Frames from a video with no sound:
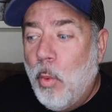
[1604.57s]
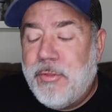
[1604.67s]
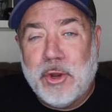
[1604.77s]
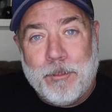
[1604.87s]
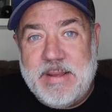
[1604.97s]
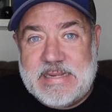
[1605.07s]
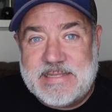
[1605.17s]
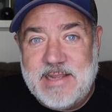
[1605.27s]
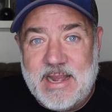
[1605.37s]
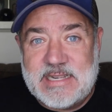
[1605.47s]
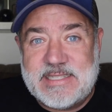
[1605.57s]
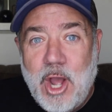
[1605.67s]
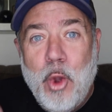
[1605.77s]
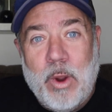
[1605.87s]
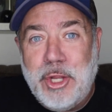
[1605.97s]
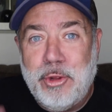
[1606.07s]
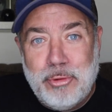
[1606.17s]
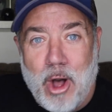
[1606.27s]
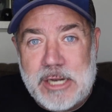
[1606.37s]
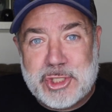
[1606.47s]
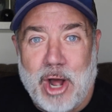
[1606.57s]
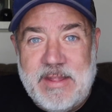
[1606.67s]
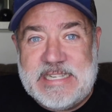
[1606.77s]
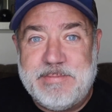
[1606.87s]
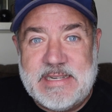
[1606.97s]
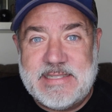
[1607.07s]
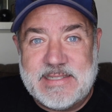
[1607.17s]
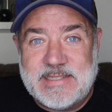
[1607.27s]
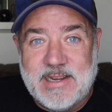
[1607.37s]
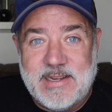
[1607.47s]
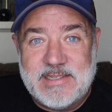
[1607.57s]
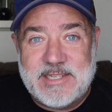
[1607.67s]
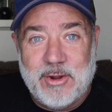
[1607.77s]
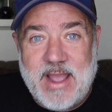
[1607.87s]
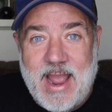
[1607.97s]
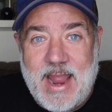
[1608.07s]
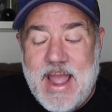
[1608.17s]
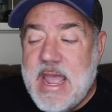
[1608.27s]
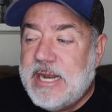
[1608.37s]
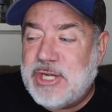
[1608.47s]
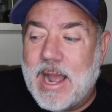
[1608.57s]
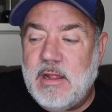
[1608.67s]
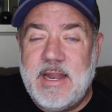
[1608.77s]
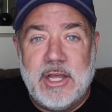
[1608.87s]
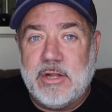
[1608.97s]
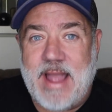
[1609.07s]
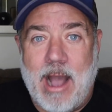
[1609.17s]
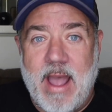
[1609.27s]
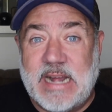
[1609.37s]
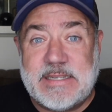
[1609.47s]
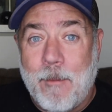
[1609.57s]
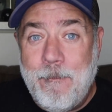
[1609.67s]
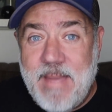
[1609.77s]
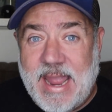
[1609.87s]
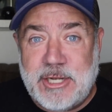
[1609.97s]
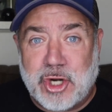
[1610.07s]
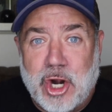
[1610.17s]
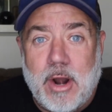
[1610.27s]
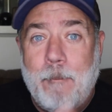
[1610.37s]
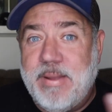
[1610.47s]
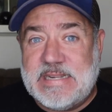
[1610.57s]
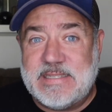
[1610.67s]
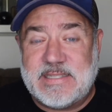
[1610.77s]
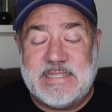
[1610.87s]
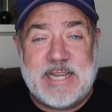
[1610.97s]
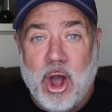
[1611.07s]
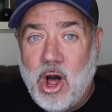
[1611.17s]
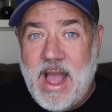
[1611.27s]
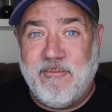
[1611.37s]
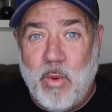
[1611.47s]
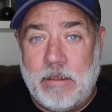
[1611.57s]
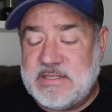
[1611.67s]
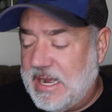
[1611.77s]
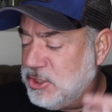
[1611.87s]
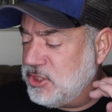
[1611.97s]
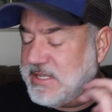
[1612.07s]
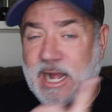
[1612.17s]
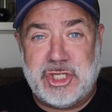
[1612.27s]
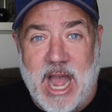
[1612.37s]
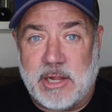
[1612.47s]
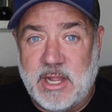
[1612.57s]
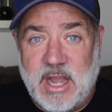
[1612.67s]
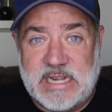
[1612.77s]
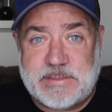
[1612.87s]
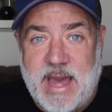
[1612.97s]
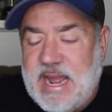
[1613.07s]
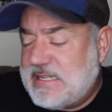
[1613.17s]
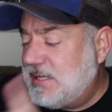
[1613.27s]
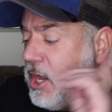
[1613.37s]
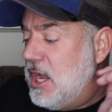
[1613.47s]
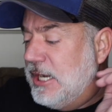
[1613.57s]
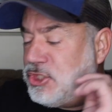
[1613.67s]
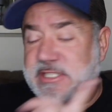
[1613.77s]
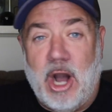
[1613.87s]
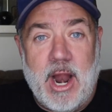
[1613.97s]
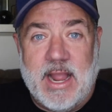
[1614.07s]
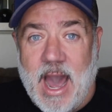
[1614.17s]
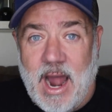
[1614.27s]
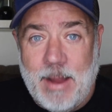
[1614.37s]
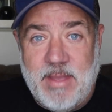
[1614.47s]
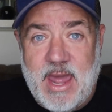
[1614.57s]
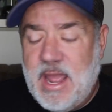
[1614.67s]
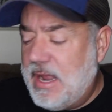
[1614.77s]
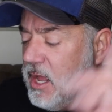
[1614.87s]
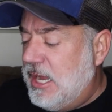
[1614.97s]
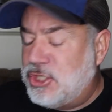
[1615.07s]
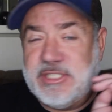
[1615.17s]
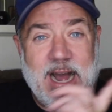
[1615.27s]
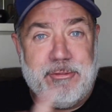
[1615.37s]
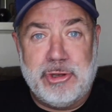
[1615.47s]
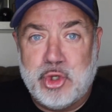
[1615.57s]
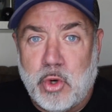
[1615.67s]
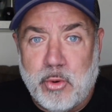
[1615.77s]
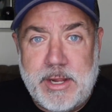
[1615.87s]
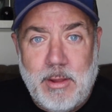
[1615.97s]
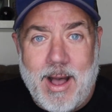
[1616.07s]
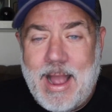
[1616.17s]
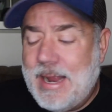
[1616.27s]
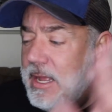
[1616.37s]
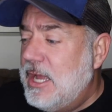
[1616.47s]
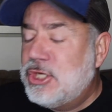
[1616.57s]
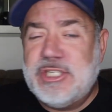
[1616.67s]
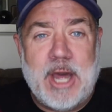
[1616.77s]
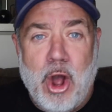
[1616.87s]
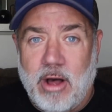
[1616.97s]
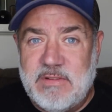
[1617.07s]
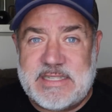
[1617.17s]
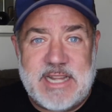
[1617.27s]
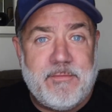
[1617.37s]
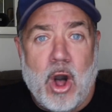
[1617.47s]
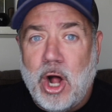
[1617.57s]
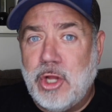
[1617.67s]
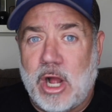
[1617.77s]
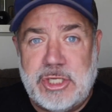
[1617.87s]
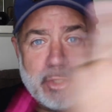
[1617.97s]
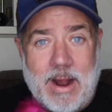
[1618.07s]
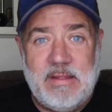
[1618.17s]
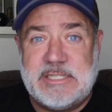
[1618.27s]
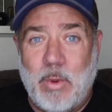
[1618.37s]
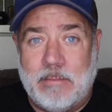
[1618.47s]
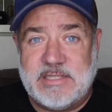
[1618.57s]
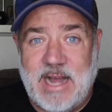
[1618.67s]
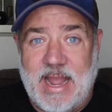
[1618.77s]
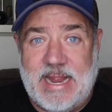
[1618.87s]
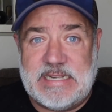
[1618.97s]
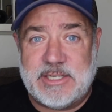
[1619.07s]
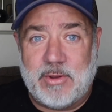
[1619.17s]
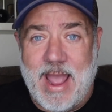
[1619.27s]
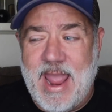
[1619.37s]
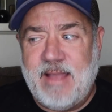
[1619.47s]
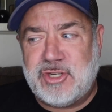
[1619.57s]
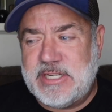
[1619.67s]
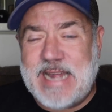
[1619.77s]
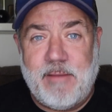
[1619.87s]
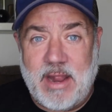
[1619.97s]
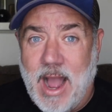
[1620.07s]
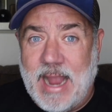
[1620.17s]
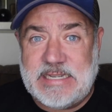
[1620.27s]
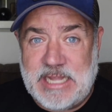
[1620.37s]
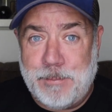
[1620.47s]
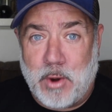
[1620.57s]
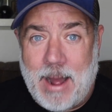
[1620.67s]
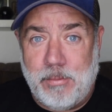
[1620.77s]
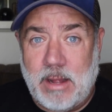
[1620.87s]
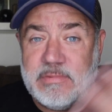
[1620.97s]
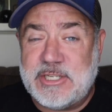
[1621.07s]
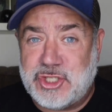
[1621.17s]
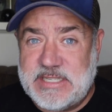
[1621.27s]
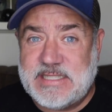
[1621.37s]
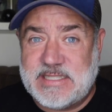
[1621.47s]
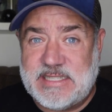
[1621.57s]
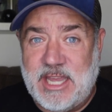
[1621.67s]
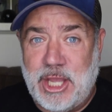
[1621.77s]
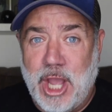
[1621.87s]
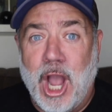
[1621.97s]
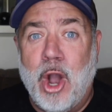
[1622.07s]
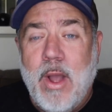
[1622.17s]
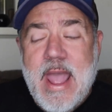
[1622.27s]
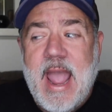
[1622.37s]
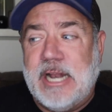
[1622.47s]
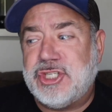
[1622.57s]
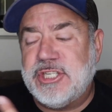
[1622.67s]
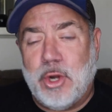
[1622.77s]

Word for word: with your business when you launch all these businesses, okay? Jaclyn Hill now has major businesses that all have websites. She's got Jaclyn Cosmetics. She's got, got I'm in it. She's got the jewelry line. She's got all this stuff all launched around these websites, okay? If she's having IT problems and she's the CEO and she's